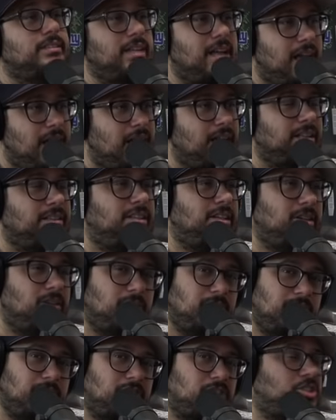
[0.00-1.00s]
Yeah, you don't
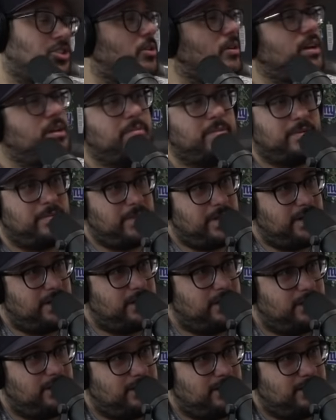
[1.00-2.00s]
need to scream at me,
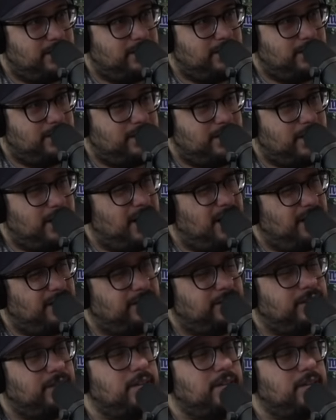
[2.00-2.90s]
yeah. you know?